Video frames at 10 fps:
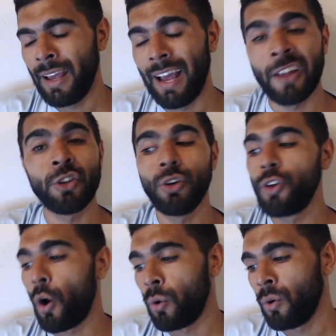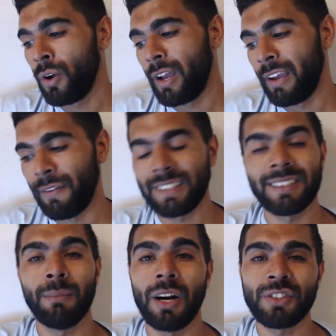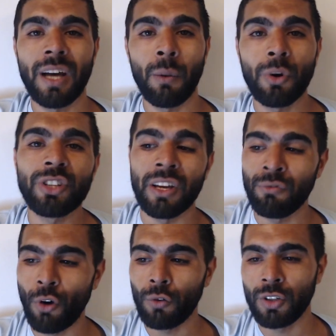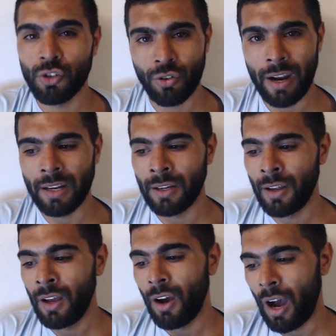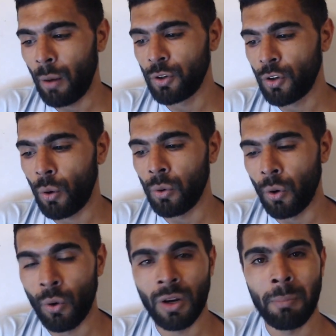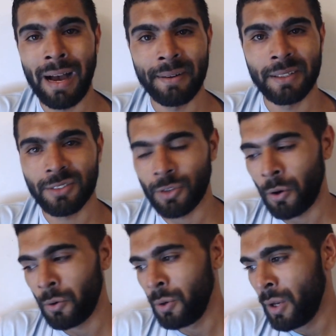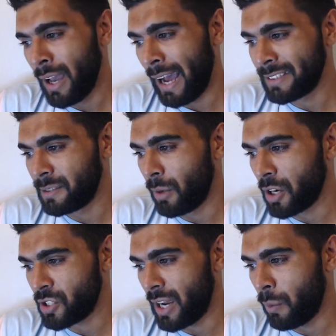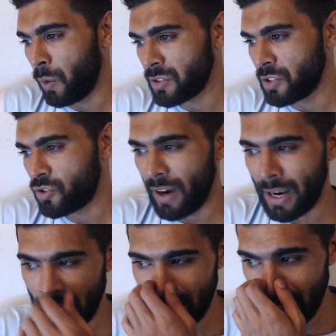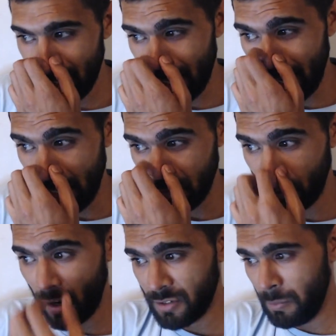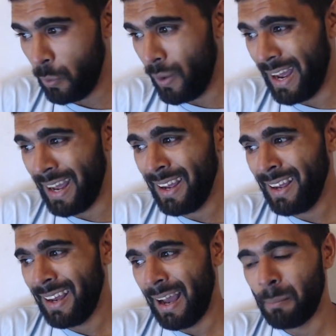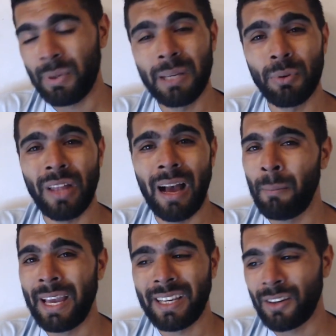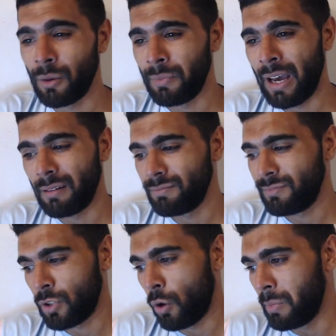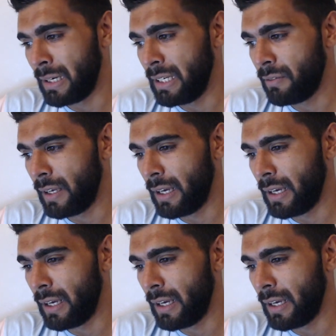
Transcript: And you know, if Anthony Martial wasn't involved in training, I would know all about it. So Anthony Martial was in training, as far as I'm aware, and people that are making up that don't believe it.